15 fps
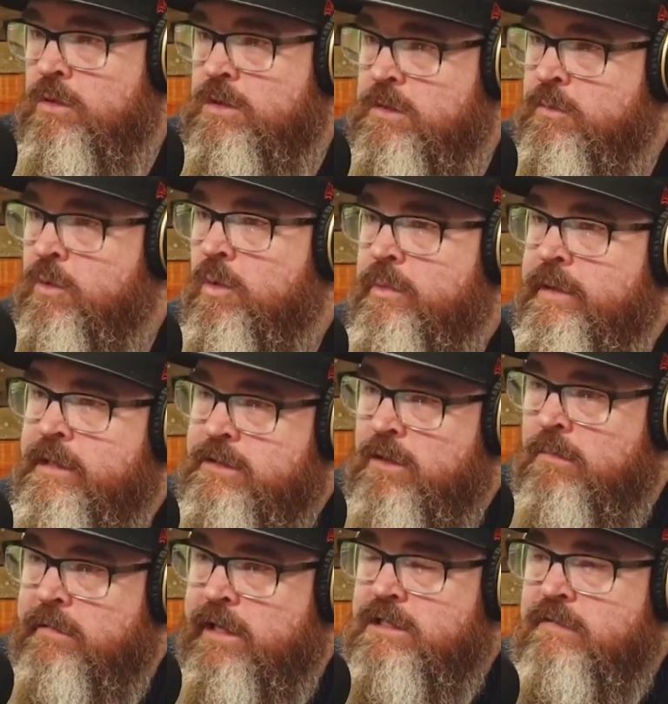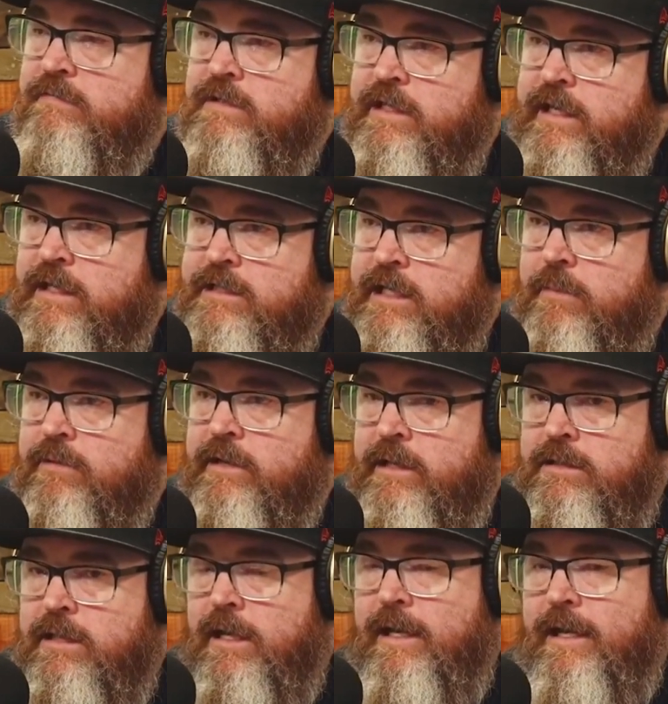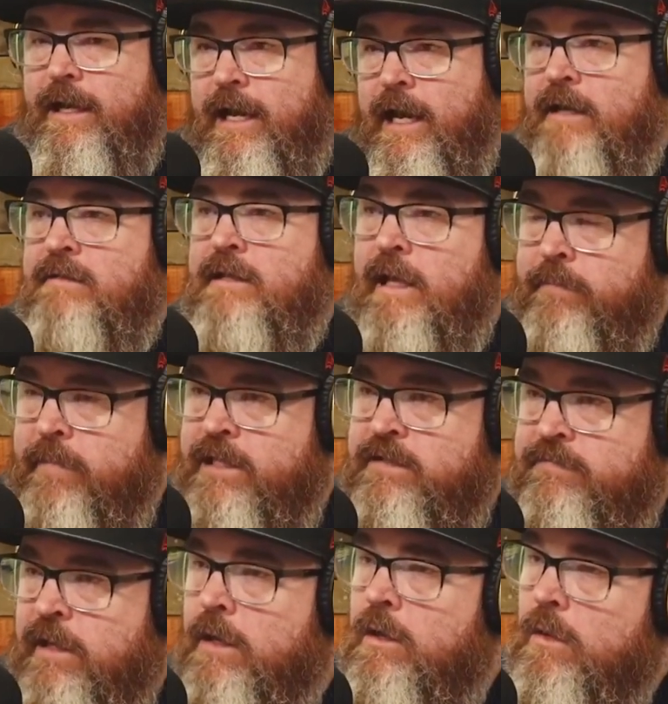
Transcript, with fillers: sport being so massive to Cantabrians and that massive day.